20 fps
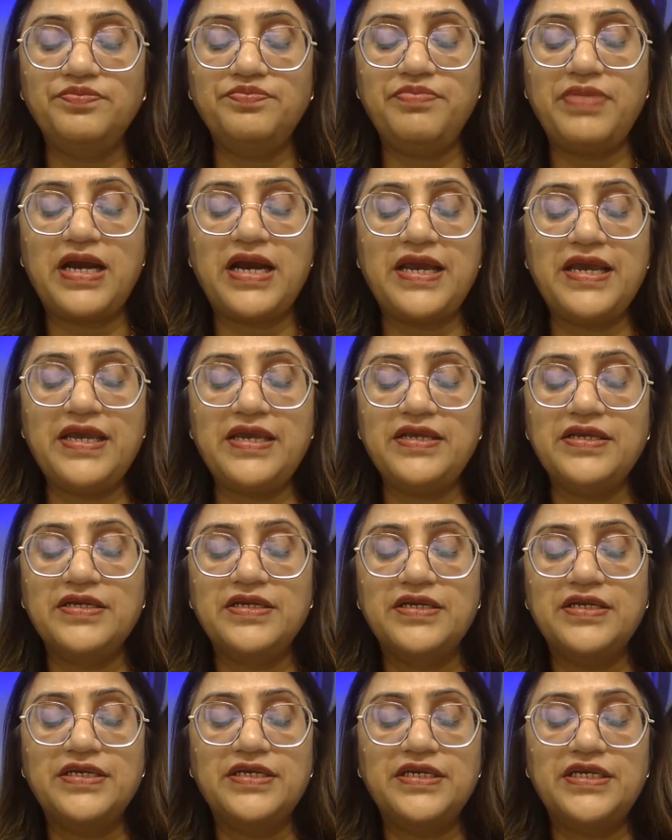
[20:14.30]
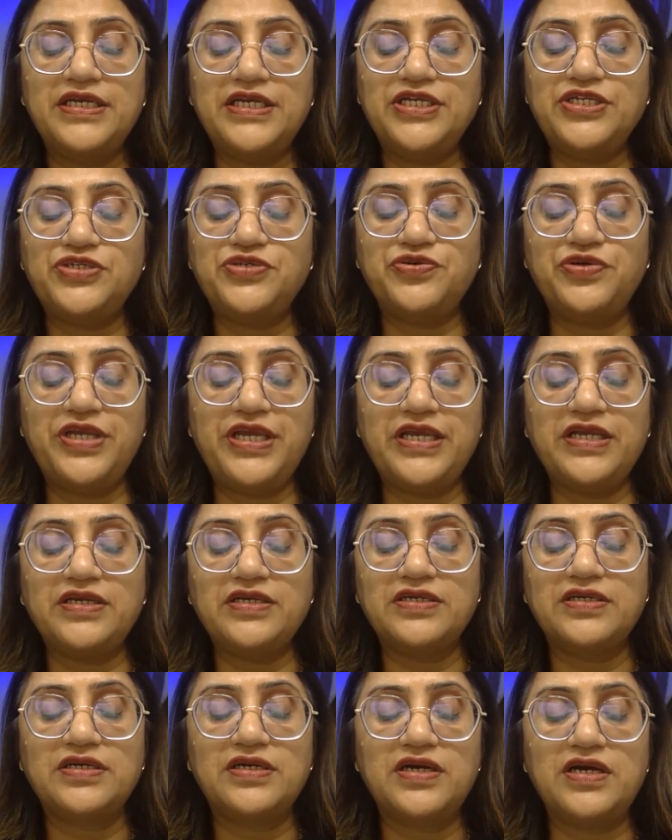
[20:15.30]
by issuing
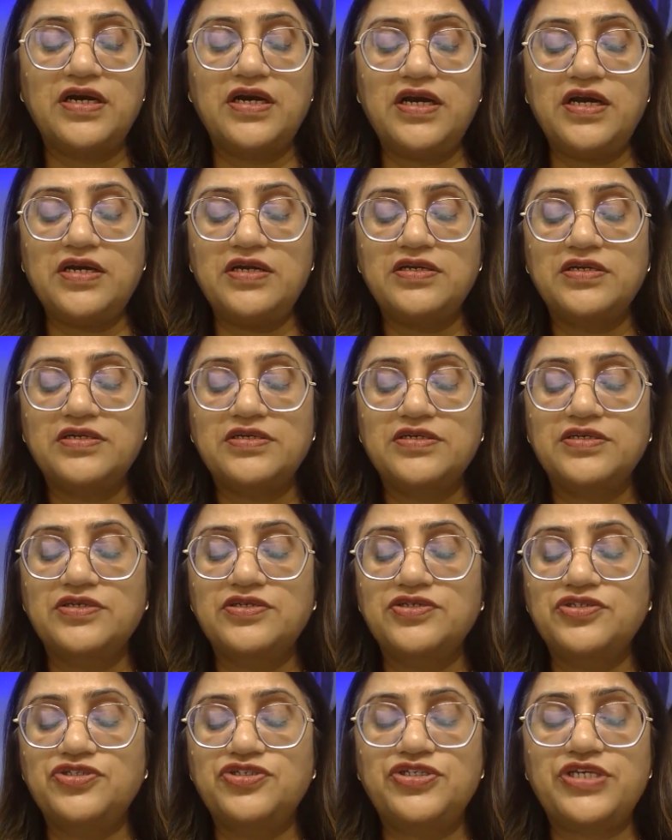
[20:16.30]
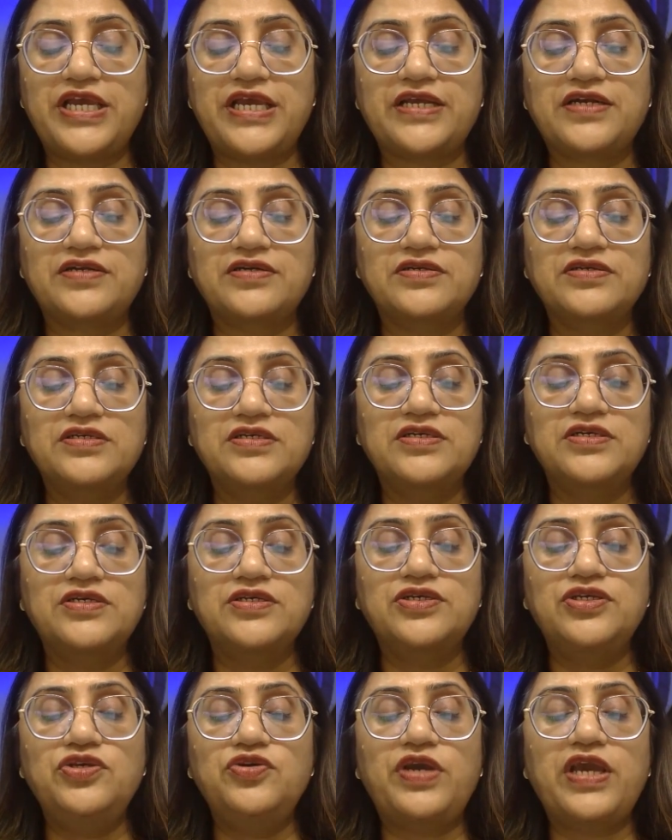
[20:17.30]
a check.
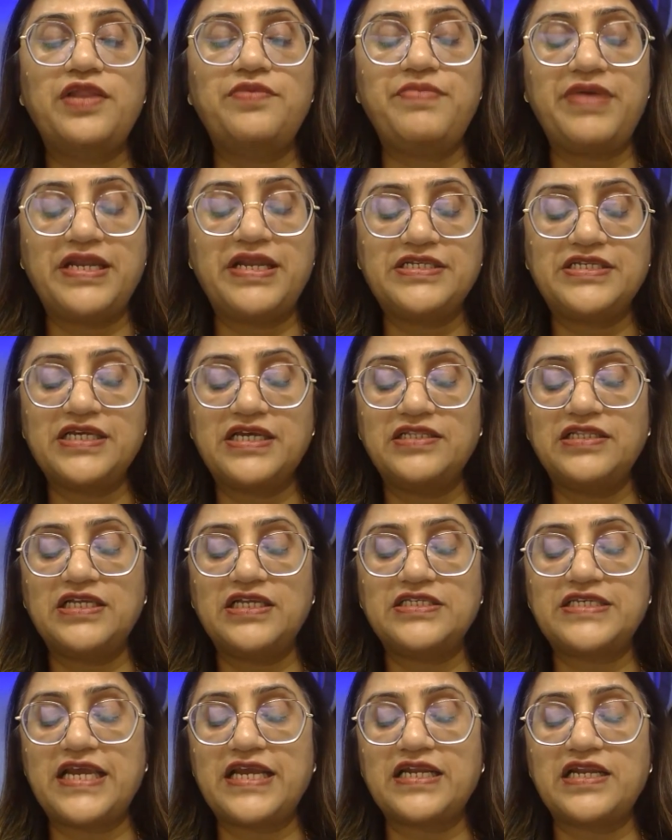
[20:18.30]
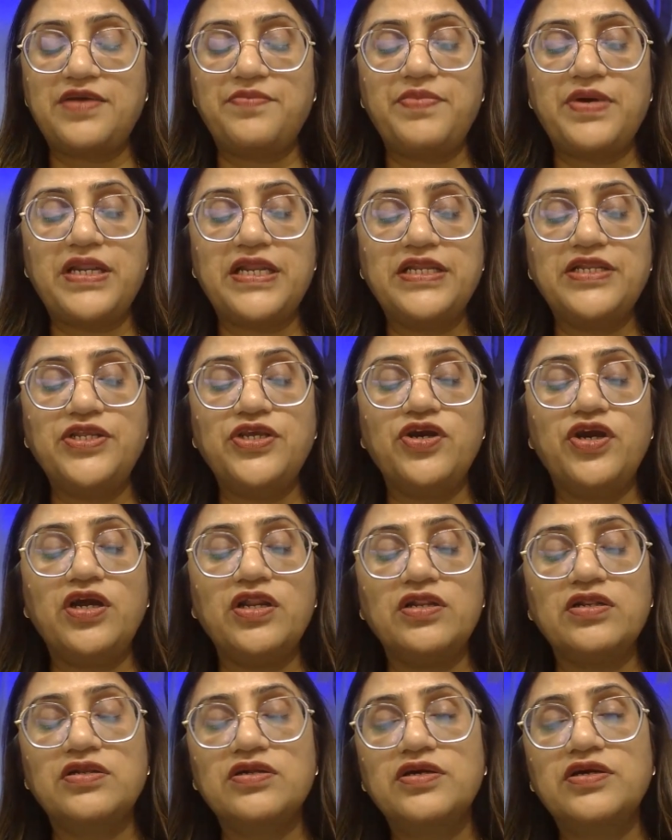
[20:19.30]
You can mention the check number in your
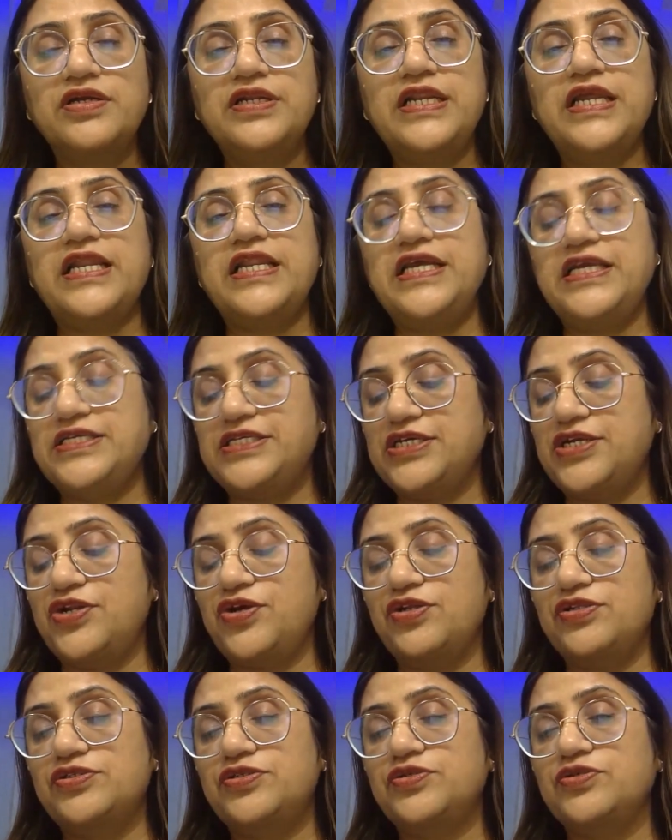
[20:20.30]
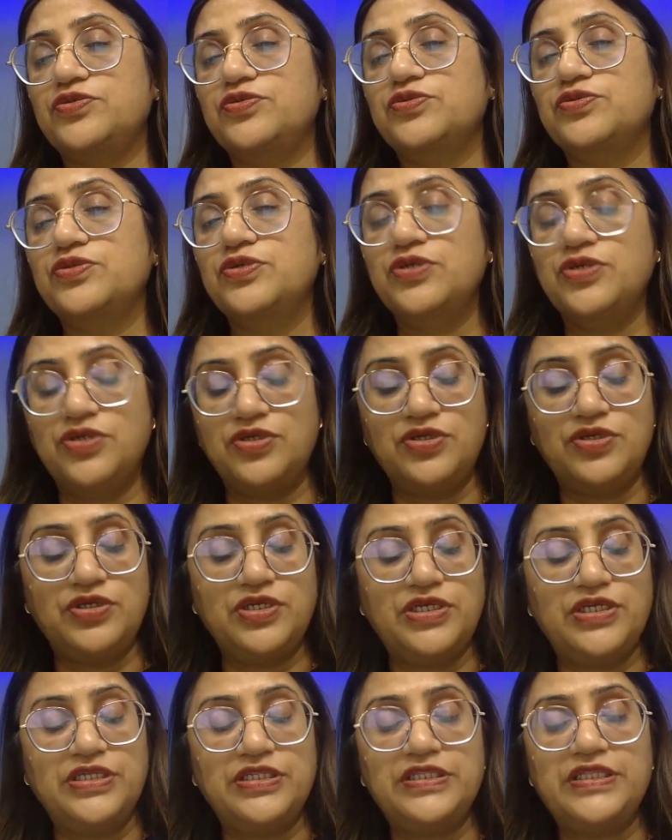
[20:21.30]
narration also.
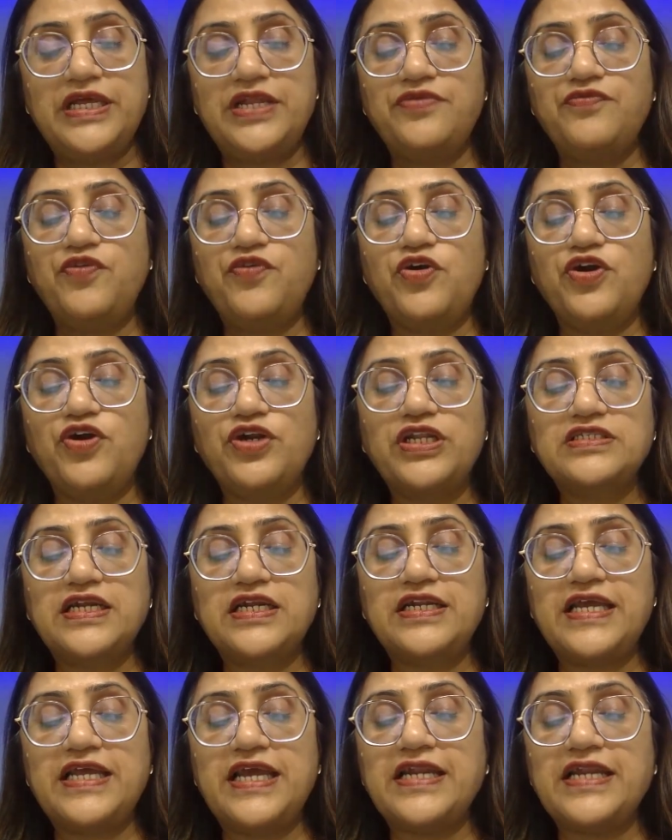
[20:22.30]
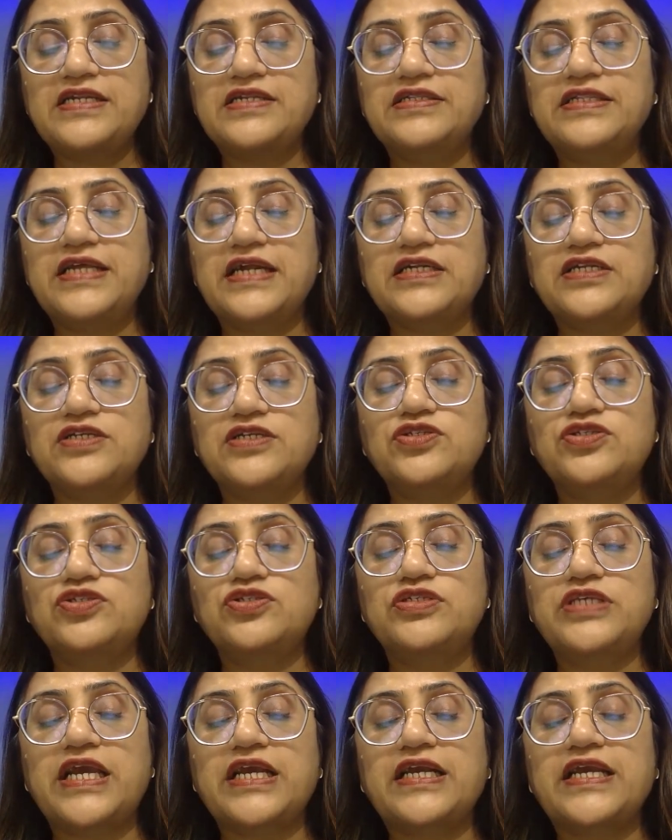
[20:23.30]
Then what is the date? That is
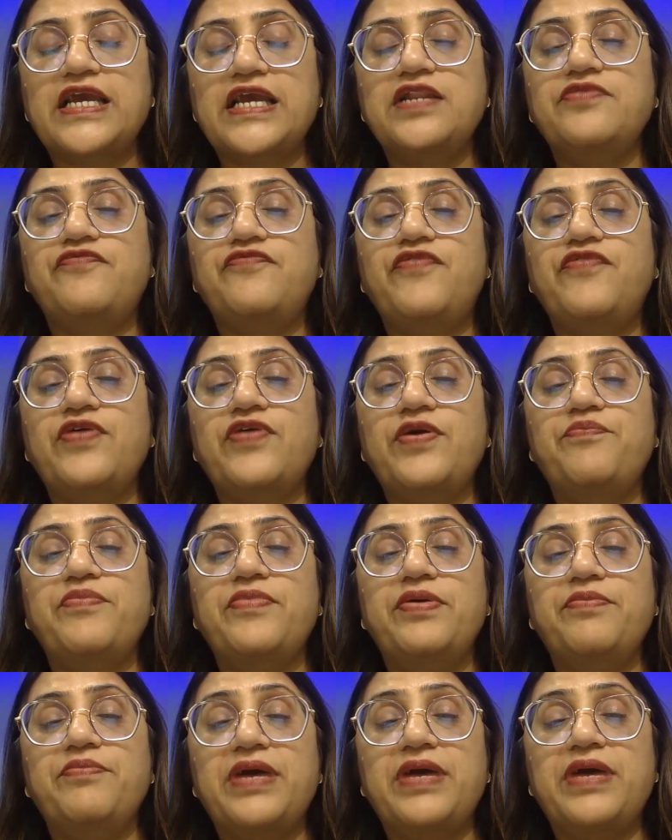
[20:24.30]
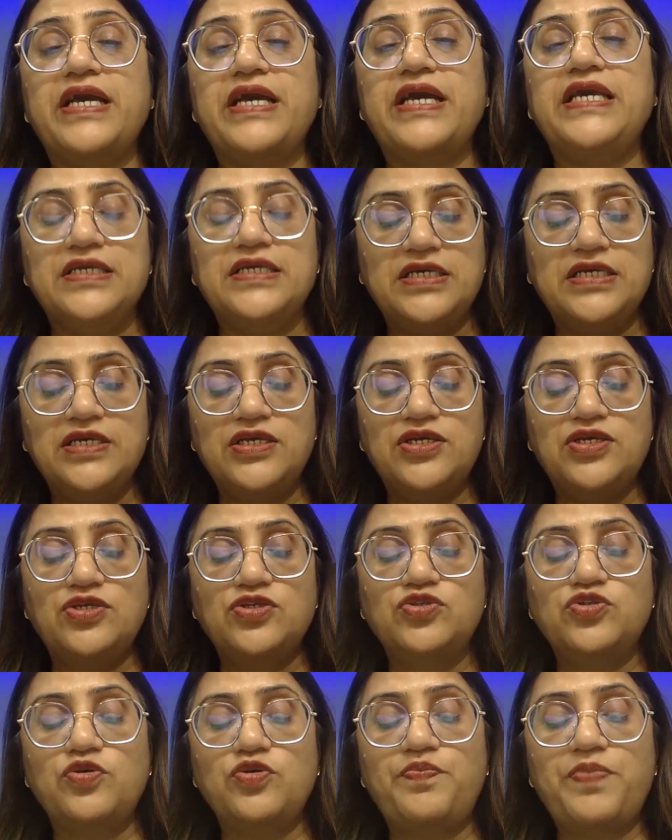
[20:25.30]
2nd May.
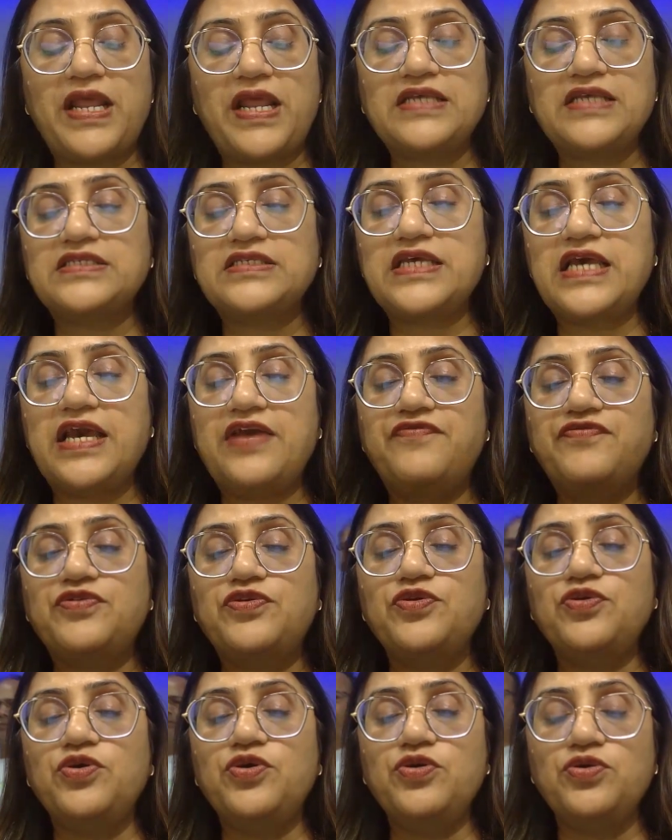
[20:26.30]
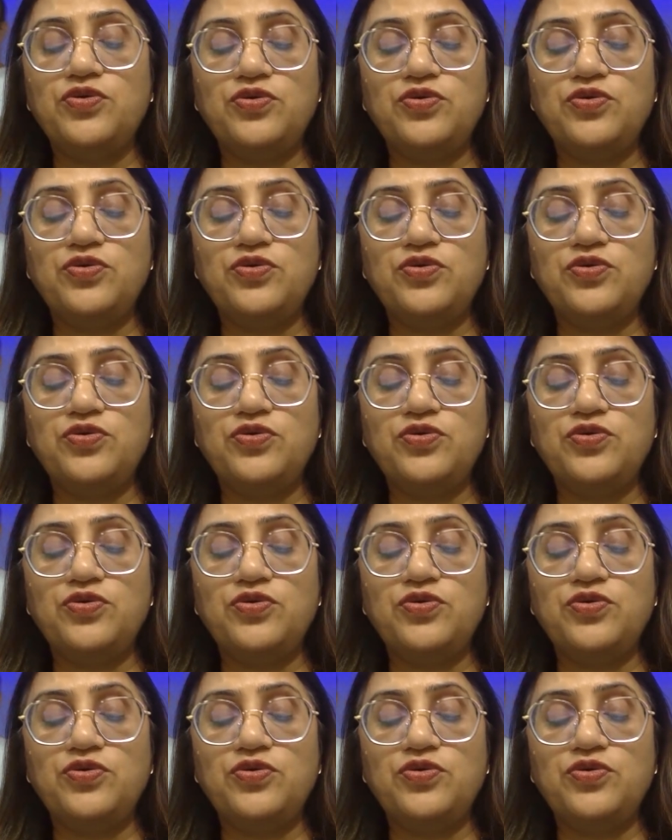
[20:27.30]
So press F2,